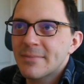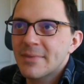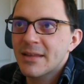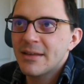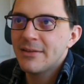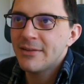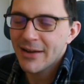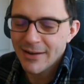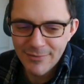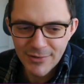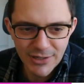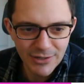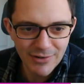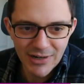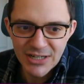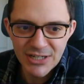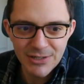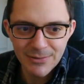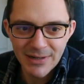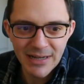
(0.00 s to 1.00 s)
you have to
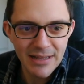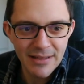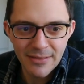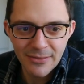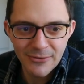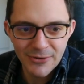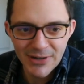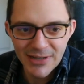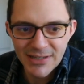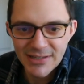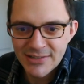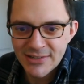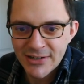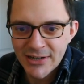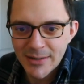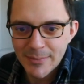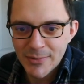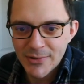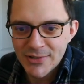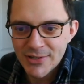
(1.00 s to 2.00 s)
graduate in 3 years'
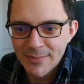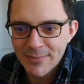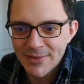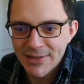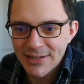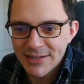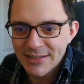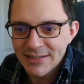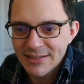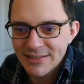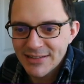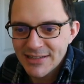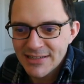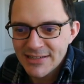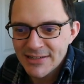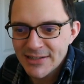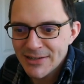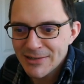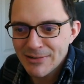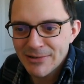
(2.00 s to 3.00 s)
time or something. There's
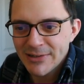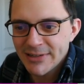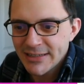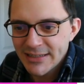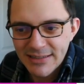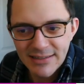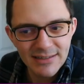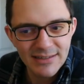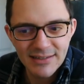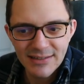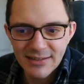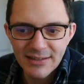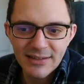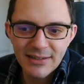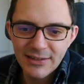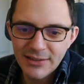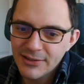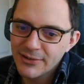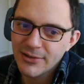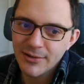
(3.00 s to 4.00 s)
no like
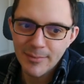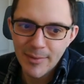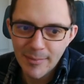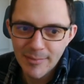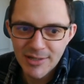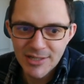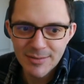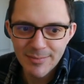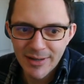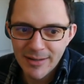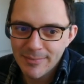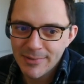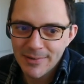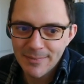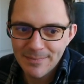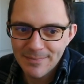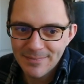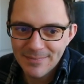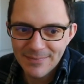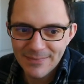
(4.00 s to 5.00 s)
you've got to publish a paper.
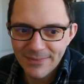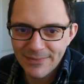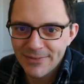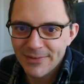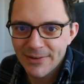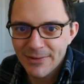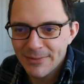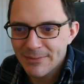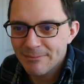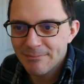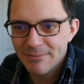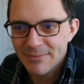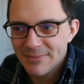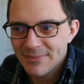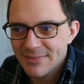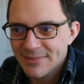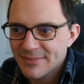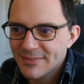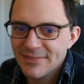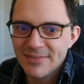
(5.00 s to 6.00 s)
There's
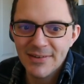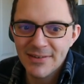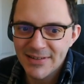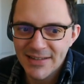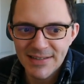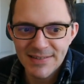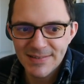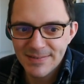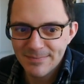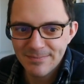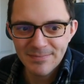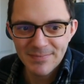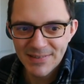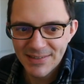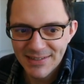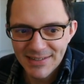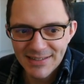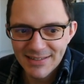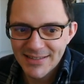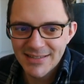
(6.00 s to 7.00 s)
no test.
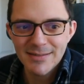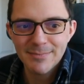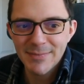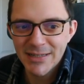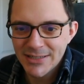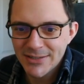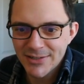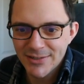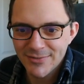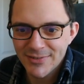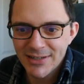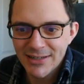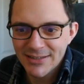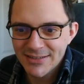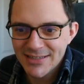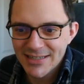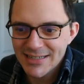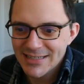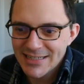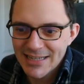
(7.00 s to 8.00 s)
It doesn't matter if I
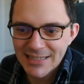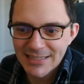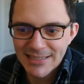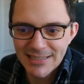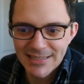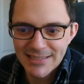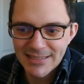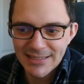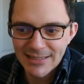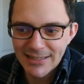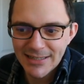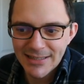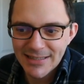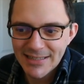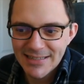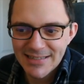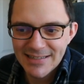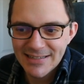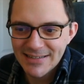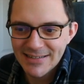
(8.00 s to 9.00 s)
take 10 years to learn
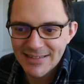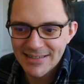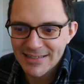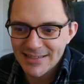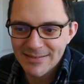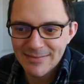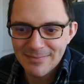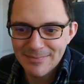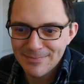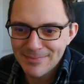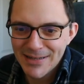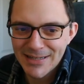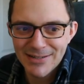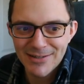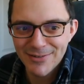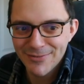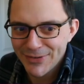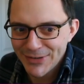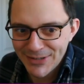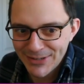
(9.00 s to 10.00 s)
this. It doesn't matter
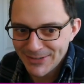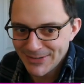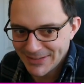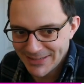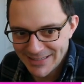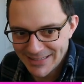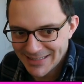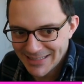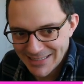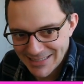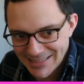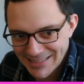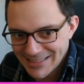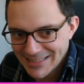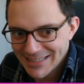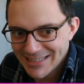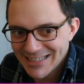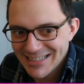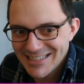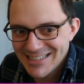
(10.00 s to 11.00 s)
if I don't learn this in
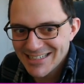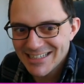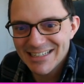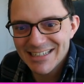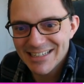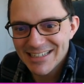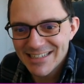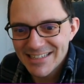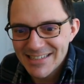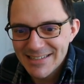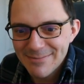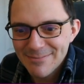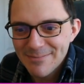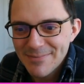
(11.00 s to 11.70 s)
the next 10 years.